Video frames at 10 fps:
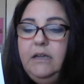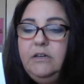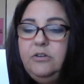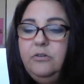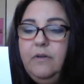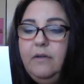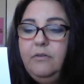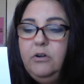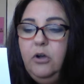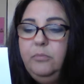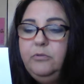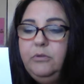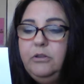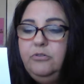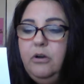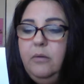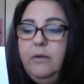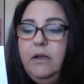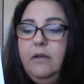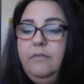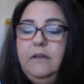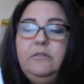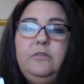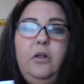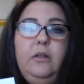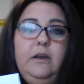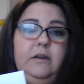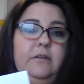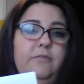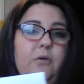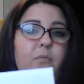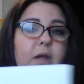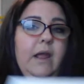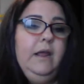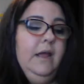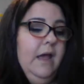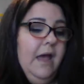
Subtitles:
Each survivor copes with the trauma of the assault in a different way